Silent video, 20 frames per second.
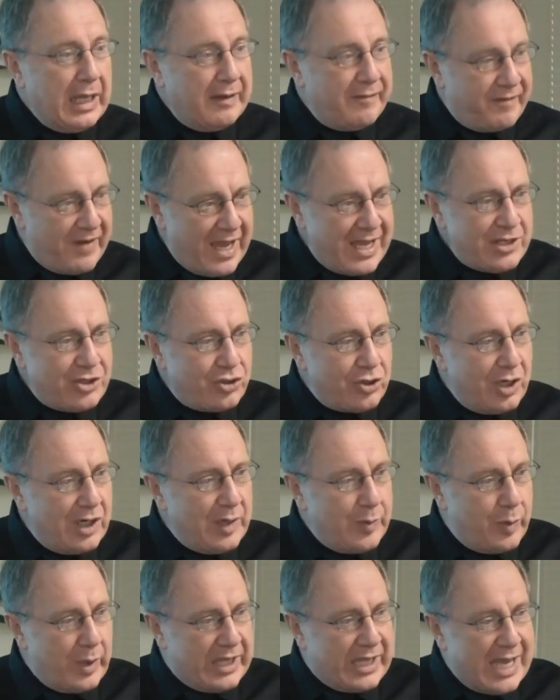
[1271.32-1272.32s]

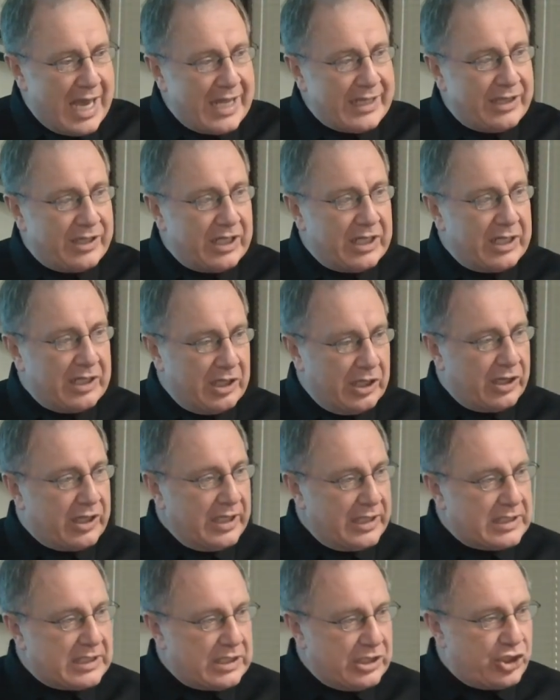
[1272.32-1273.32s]
Eventually, we get the,
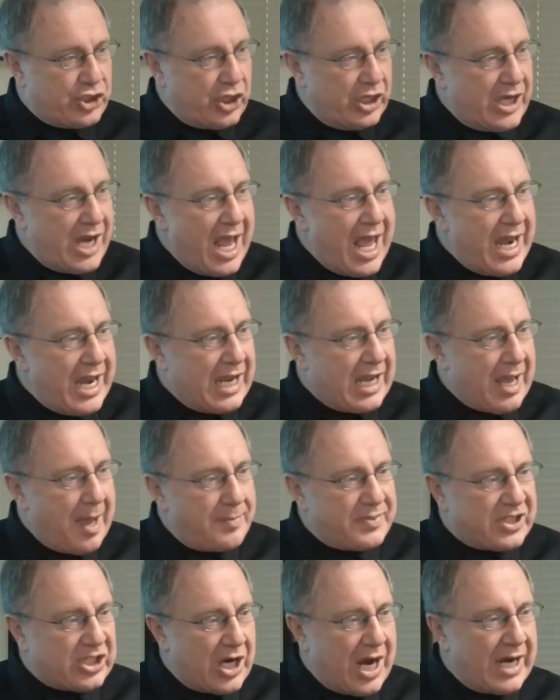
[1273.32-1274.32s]
this
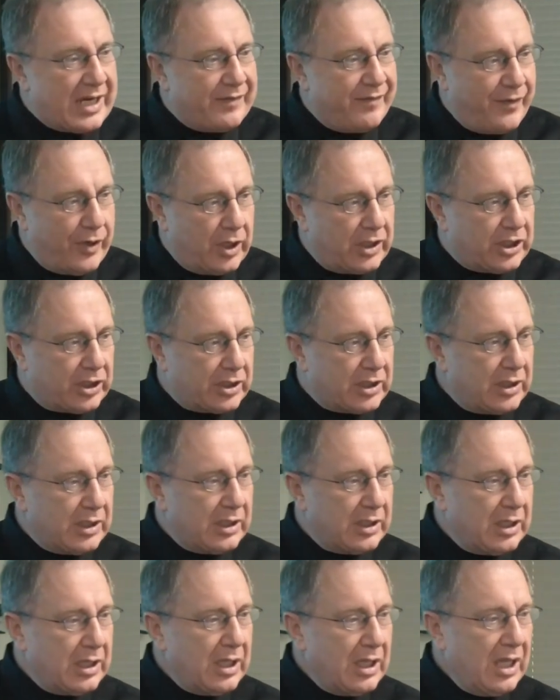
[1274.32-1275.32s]
generic abstract
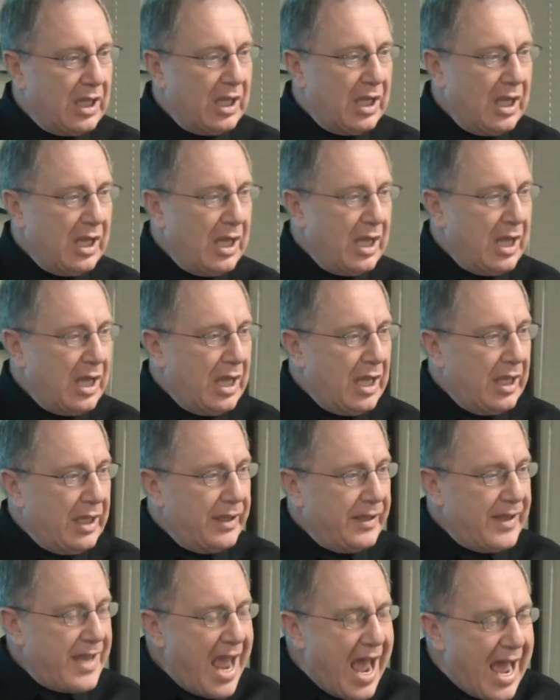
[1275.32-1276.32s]
version.
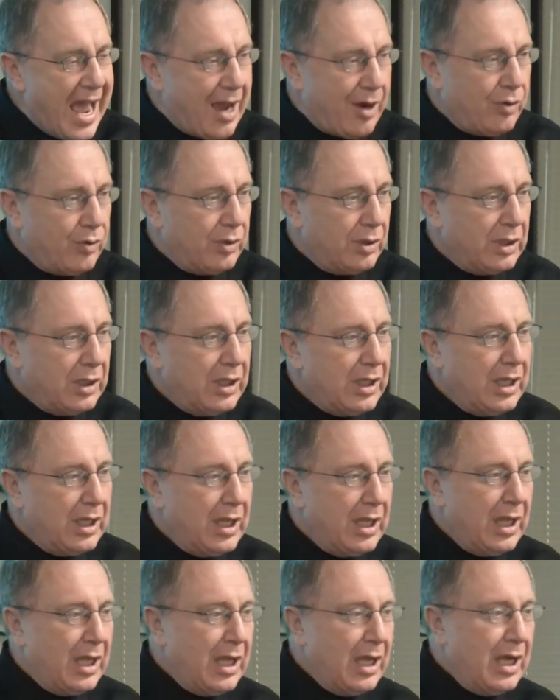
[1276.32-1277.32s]
Now,
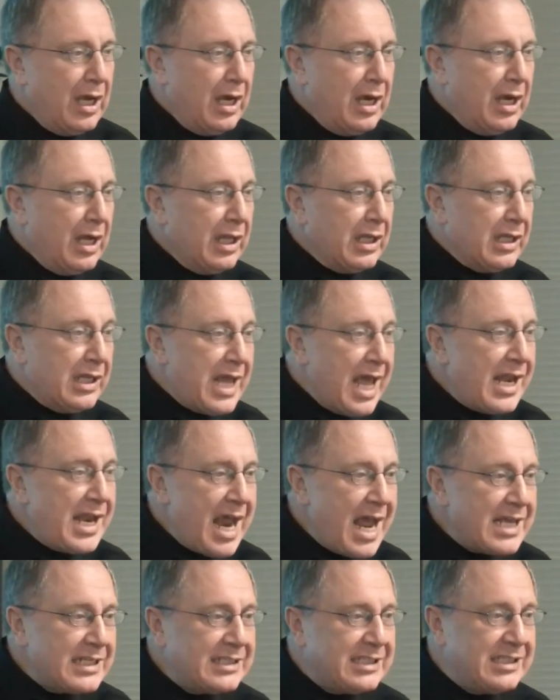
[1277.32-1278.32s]

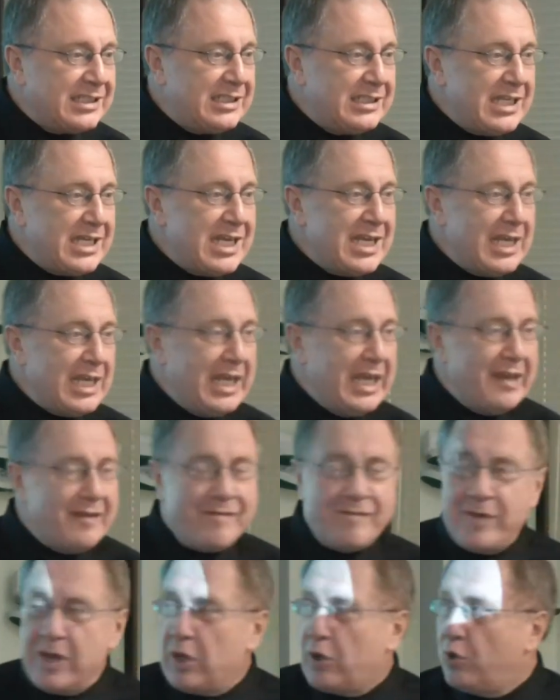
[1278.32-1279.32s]
let us see
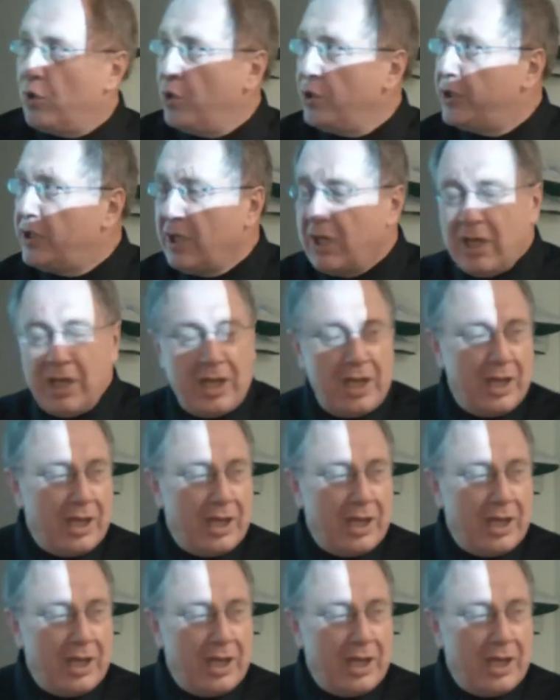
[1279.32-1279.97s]
if we could